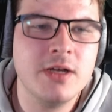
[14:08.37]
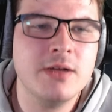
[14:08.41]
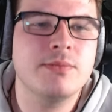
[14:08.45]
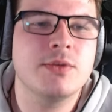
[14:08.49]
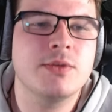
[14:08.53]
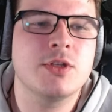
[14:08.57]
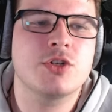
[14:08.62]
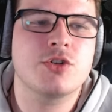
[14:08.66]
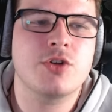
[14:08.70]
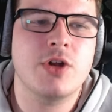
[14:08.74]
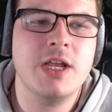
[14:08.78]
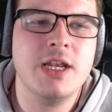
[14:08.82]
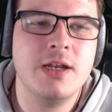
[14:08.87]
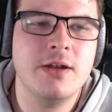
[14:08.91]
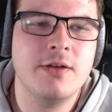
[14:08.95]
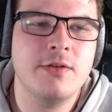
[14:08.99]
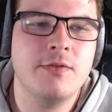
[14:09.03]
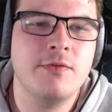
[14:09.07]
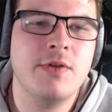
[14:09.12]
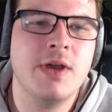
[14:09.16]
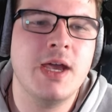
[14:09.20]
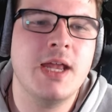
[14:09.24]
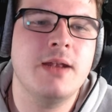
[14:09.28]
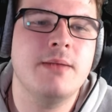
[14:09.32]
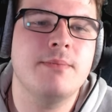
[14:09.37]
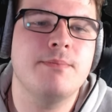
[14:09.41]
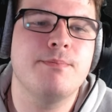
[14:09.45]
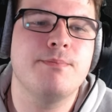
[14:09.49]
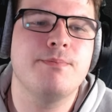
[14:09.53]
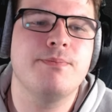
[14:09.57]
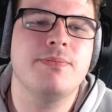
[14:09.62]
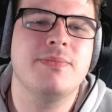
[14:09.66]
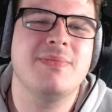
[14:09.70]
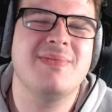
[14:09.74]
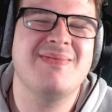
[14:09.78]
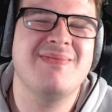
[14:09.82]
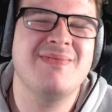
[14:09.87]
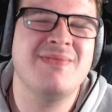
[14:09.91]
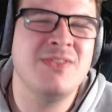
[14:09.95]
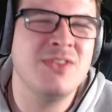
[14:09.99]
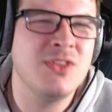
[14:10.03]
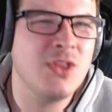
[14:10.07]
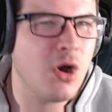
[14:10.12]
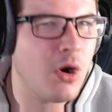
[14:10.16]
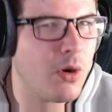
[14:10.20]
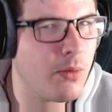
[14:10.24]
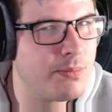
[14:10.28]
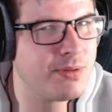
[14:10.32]
The trade-in event,
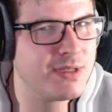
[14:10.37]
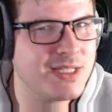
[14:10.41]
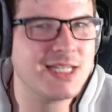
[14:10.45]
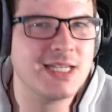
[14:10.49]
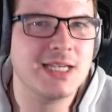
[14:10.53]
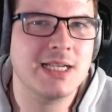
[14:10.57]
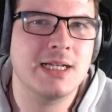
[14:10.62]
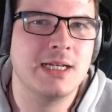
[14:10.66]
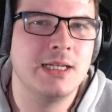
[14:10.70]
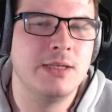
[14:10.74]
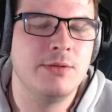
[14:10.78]
not particularly